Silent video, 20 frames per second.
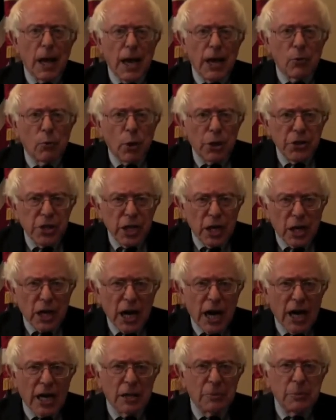and when the
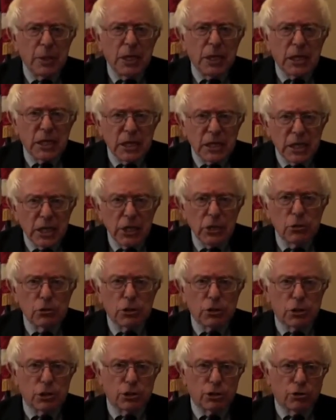economy
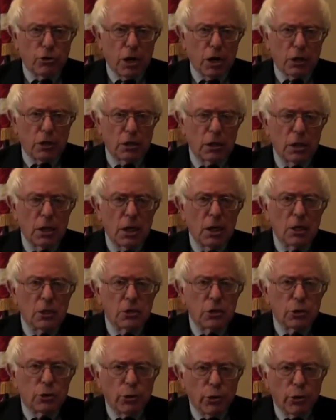continues to struggle to